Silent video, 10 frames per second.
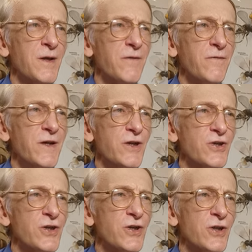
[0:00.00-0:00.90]

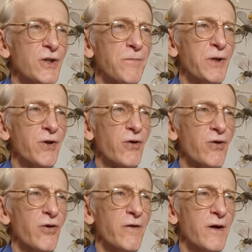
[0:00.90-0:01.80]
village in
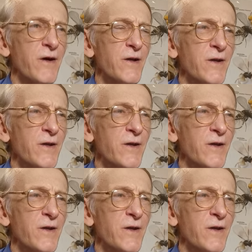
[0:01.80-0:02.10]
Pirogova.